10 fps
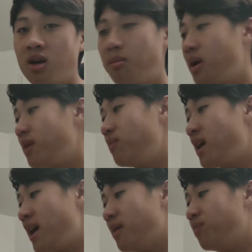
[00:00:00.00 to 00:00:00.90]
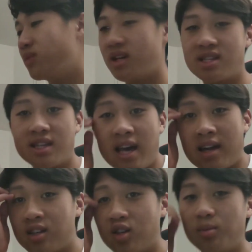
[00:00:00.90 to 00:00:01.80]
But hey, it's a
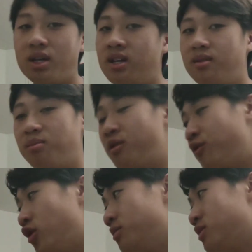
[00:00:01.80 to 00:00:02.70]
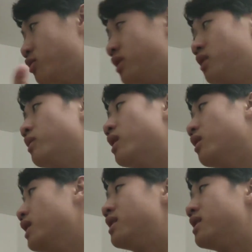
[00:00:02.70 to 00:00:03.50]
GAN cube. It performs really well.